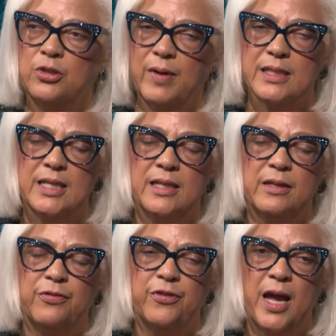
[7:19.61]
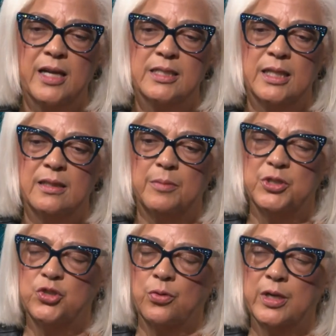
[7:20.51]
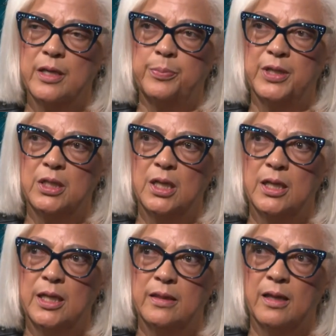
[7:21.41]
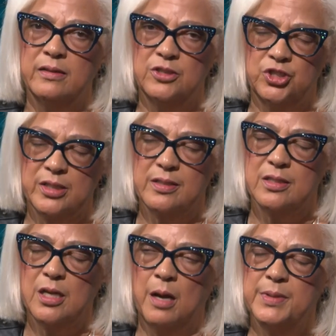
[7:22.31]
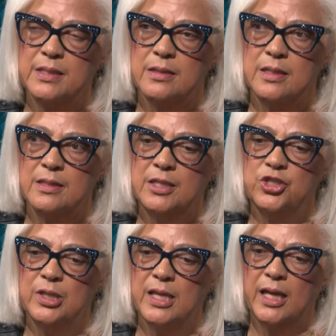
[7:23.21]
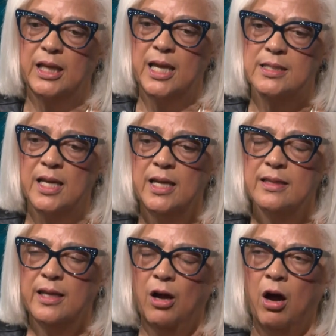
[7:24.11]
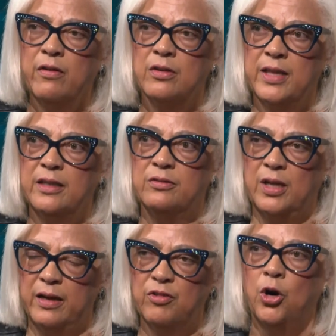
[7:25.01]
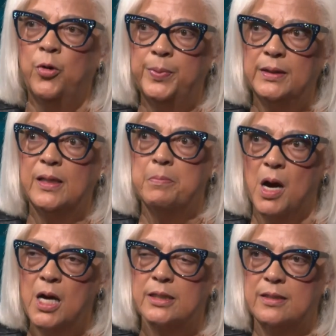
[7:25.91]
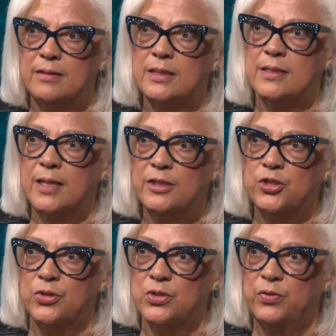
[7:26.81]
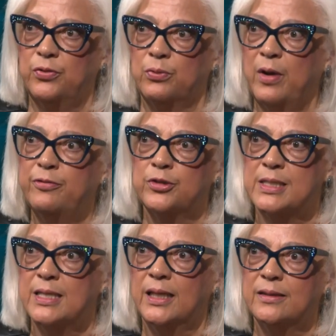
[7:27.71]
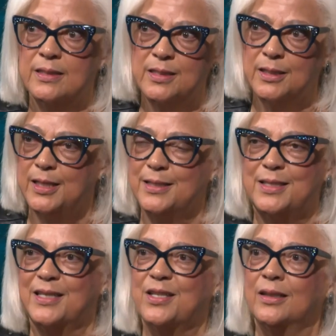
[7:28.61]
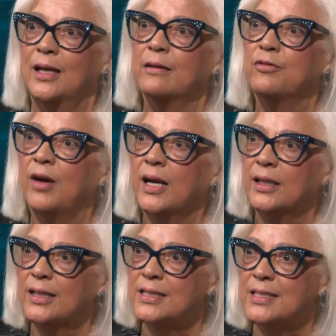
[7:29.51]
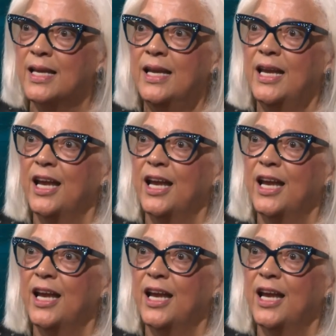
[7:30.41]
Correct. And in fact, in the majority opinion in Justice Thomas's decision in that case, they kind of openly mocked the dissenters for referencing the statistics on gun violence